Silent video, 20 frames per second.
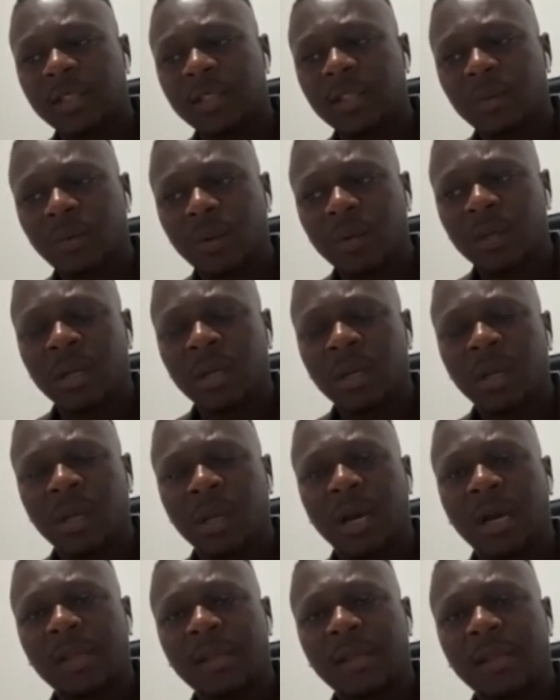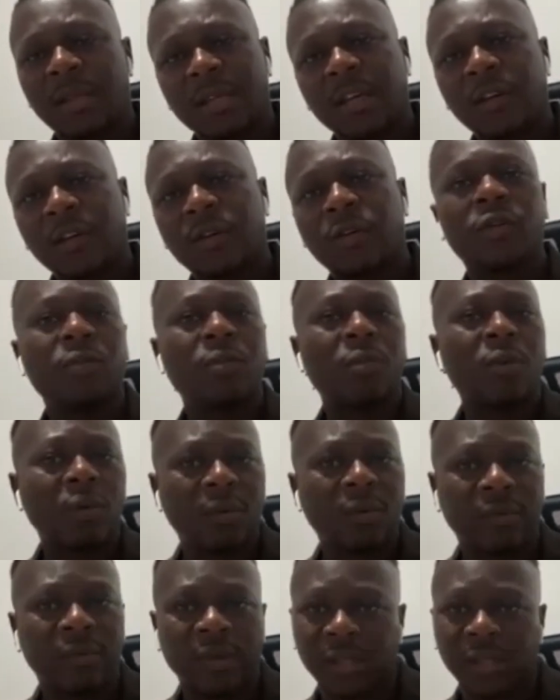you know what, I think I could do more
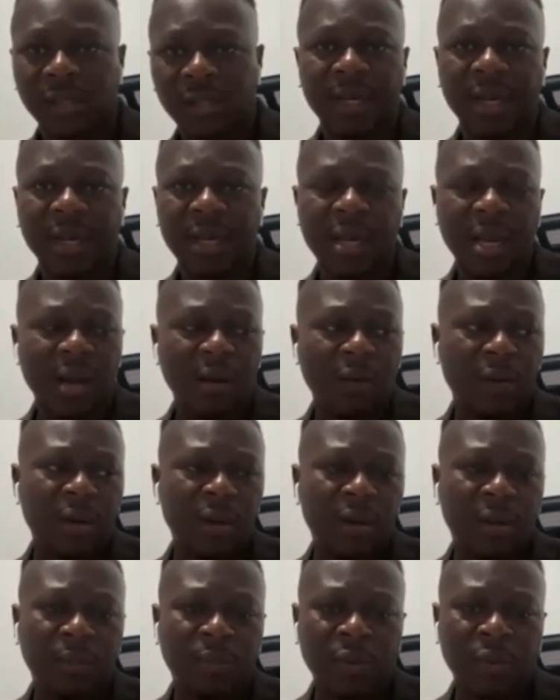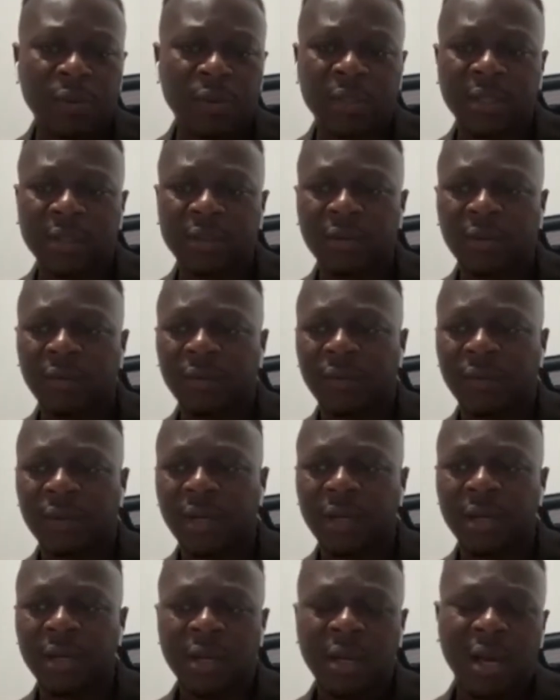of this. And now we're in the process of,
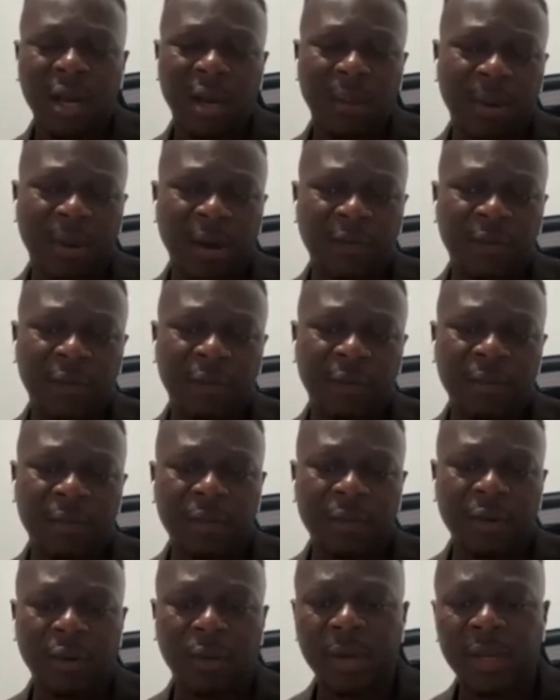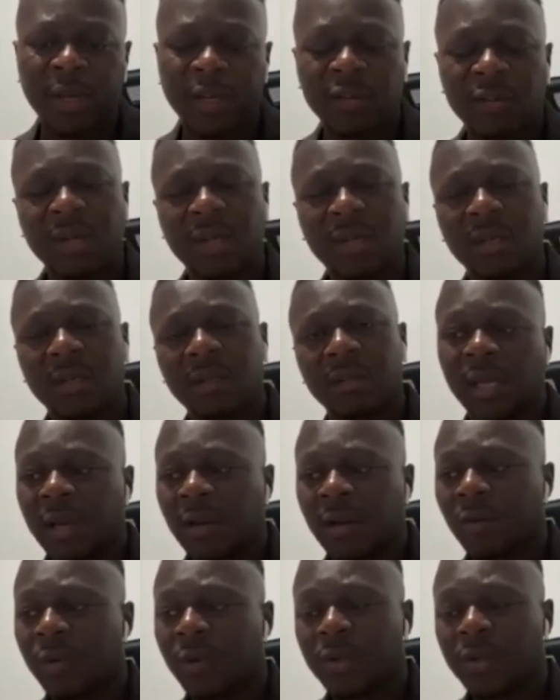apart from mentoring,
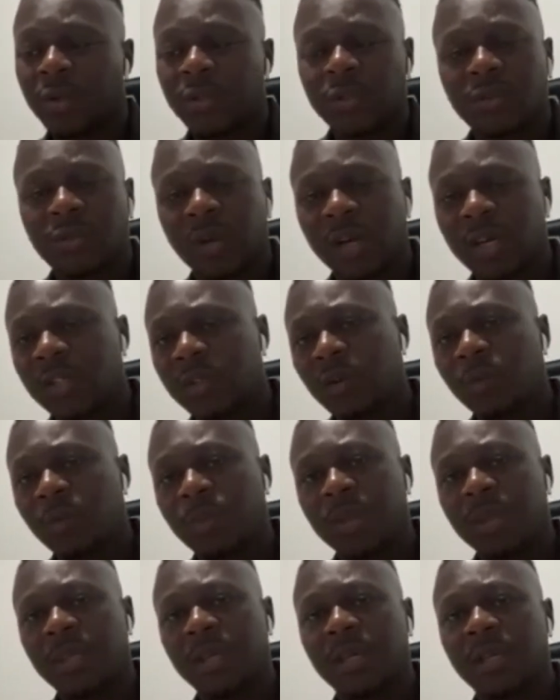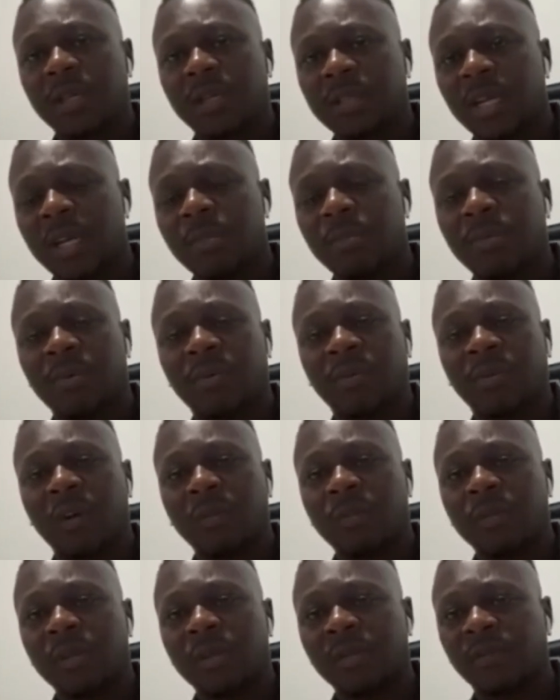we're also trying to open the Chamber of
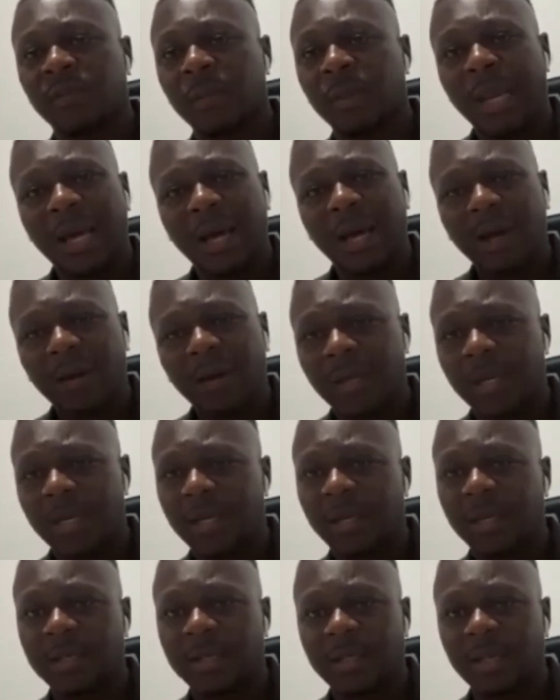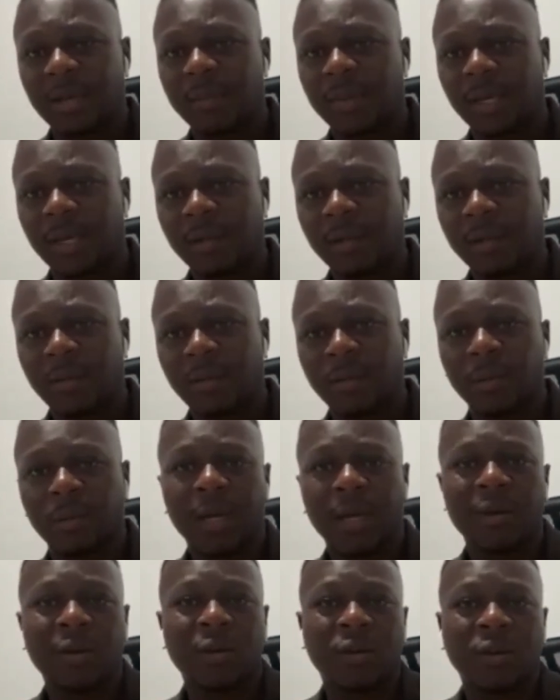Commerce for Malawi here in Serbia. We
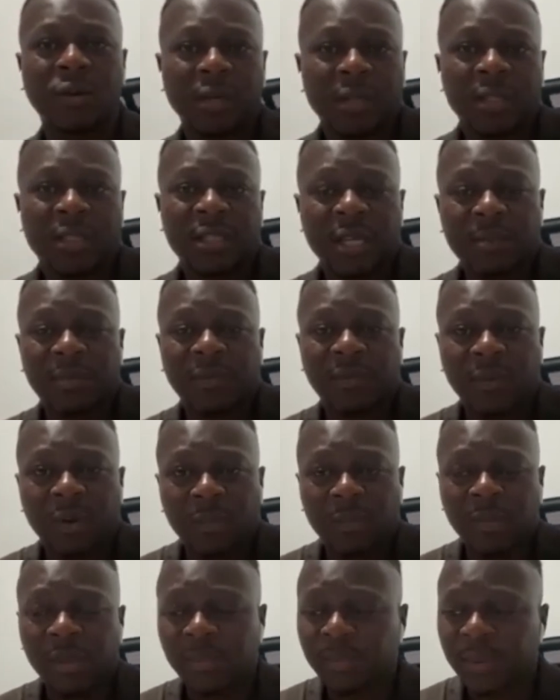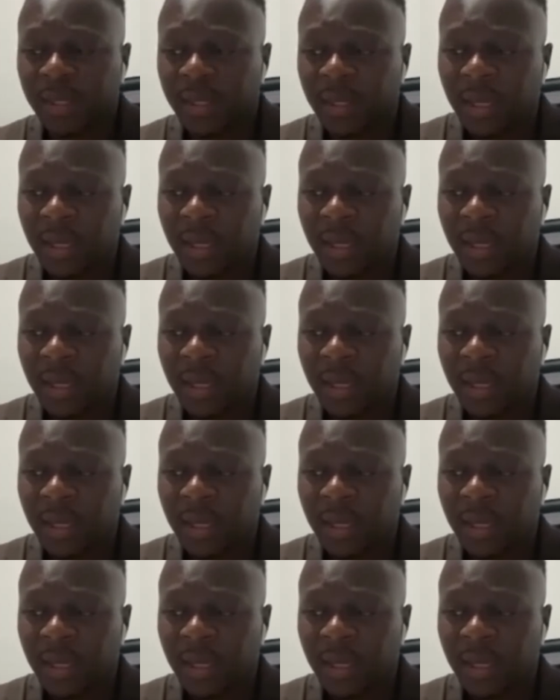might not call it the Chamber of Commerce, but